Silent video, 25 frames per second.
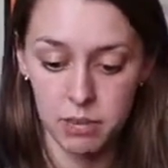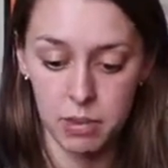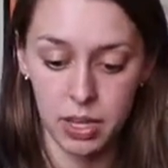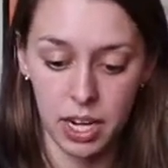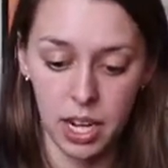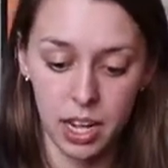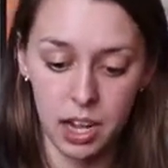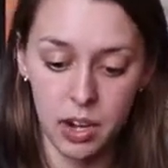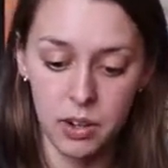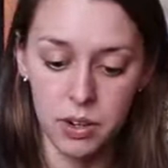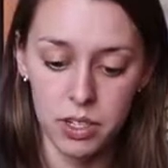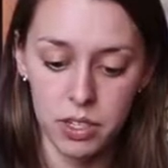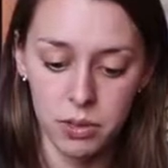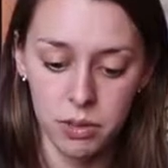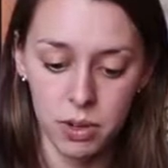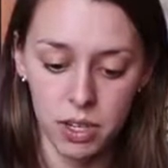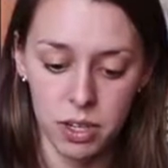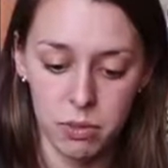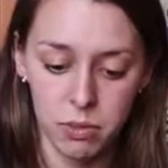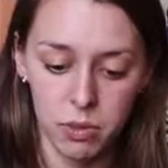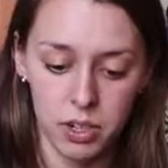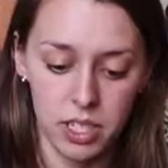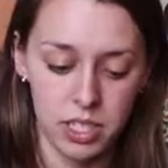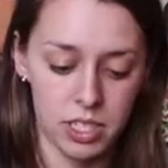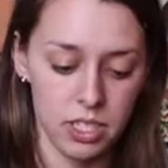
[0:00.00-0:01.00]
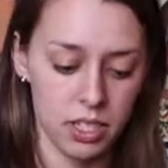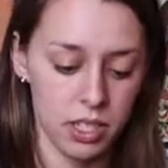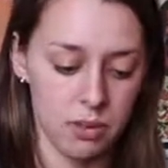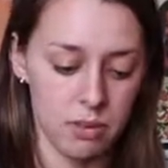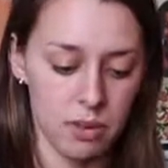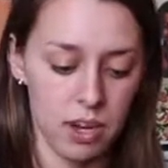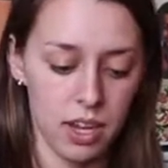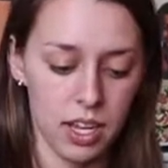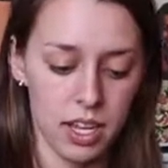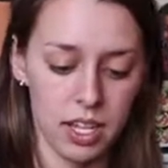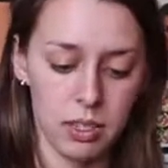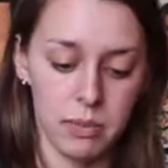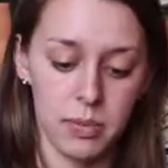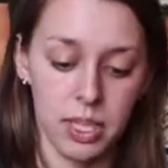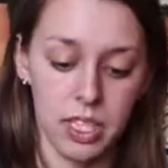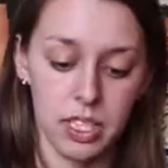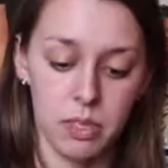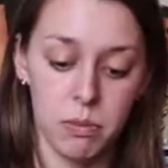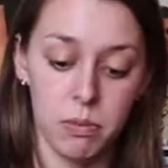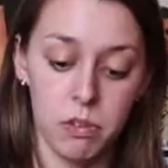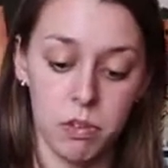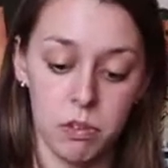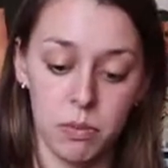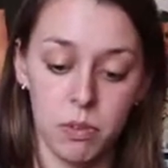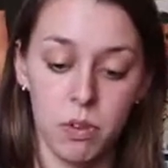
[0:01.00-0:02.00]
but I always want to moisten the potting mix
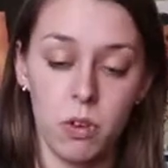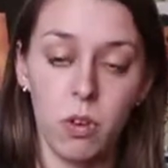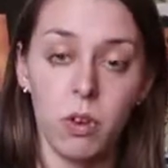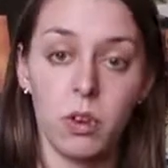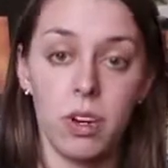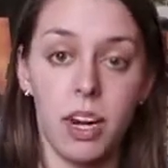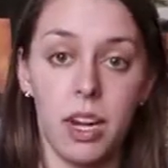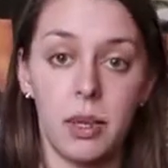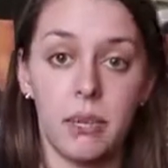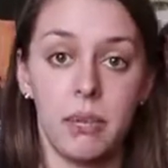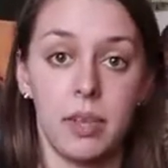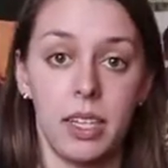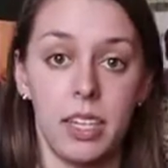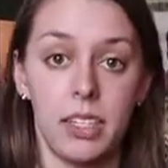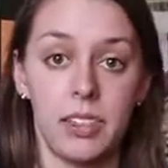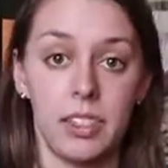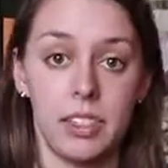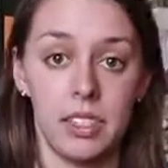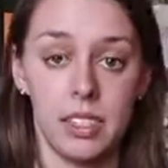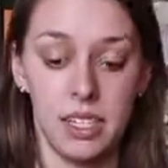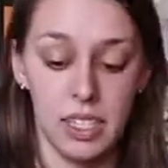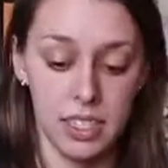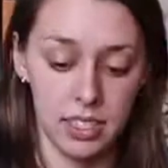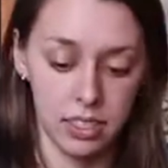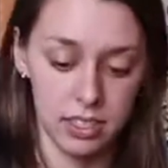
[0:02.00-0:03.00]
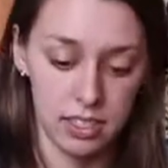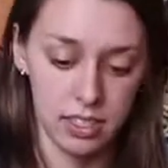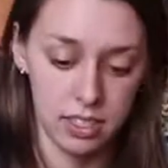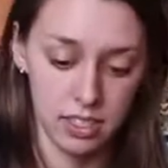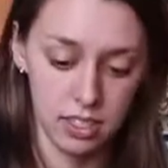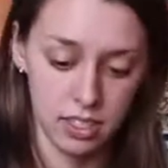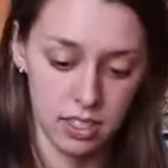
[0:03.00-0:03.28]
before I plant the seeds,